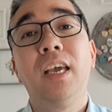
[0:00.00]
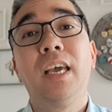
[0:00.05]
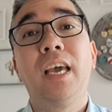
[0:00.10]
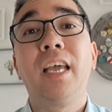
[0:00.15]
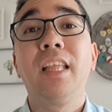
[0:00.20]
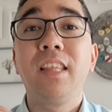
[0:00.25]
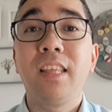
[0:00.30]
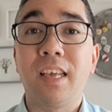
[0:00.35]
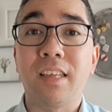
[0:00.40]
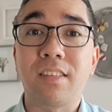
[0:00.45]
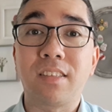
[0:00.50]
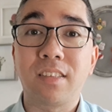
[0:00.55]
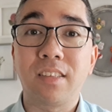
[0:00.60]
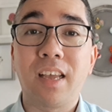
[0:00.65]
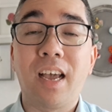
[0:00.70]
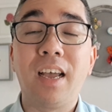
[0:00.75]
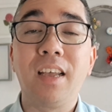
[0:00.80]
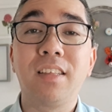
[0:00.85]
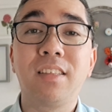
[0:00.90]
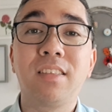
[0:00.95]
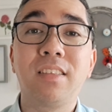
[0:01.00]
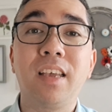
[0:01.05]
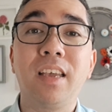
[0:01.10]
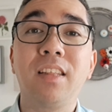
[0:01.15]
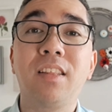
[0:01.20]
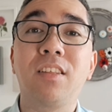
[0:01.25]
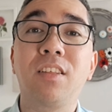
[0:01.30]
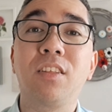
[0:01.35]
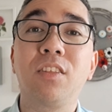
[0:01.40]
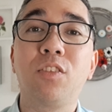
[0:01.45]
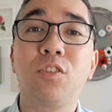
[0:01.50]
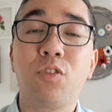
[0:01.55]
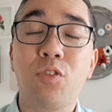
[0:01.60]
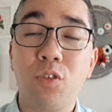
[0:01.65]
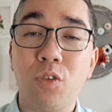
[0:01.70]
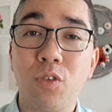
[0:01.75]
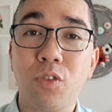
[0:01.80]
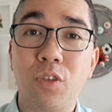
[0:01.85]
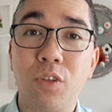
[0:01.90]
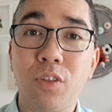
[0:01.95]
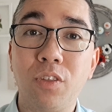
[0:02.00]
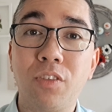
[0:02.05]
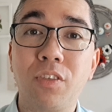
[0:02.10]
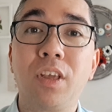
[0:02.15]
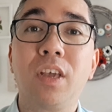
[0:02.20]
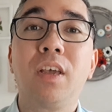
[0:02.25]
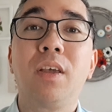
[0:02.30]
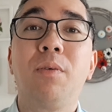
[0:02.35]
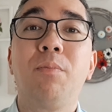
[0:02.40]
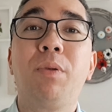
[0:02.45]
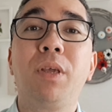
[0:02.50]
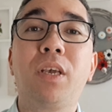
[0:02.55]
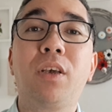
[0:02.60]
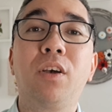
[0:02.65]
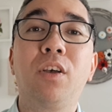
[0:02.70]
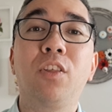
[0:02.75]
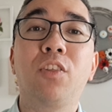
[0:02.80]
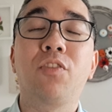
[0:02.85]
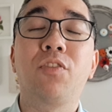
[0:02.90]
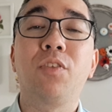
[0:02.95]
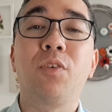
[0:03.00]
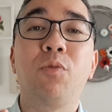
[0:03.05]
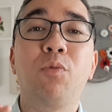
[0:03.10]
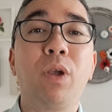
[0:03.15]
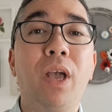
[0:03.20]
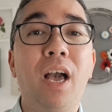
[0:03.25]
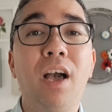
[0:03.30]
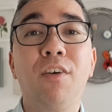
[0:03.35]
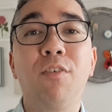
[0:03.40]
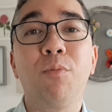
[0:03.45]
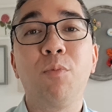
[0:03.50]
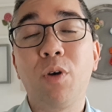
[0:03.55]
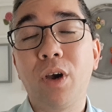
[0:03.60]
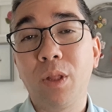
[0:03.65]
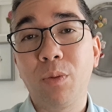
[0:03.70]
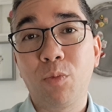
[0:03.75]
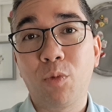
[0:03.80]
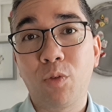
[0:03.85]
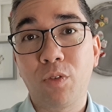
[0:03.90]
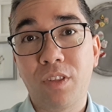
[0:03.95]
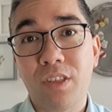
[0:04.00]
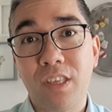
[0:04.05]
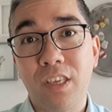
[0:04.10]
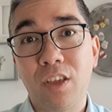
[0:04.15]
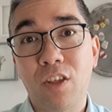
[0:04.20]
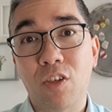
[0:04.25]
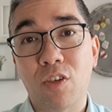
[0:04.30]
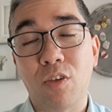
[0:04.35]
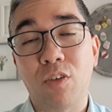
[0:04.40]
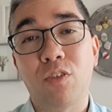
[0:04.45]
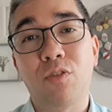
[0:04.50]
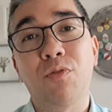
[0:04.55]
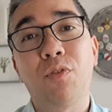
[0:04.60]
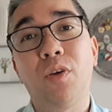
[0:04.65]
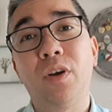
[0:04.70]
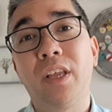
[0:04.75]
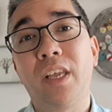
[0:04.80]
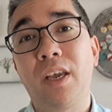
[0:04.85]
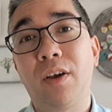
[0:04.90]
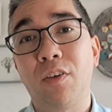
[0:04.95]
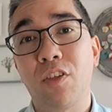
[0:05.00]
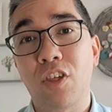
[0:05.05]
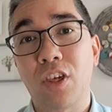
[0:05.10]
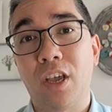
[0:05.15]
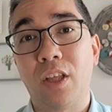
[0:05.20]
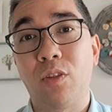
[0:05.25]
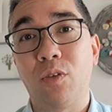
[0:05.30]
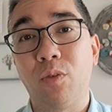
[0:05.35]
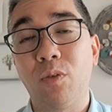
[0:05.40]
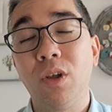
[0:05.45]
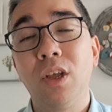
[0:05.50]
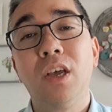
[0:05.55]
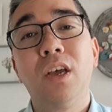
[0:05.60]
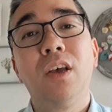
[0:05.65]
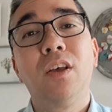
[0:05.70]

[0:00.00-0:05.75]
And yes, I said students because we have more and more teachers following our channel,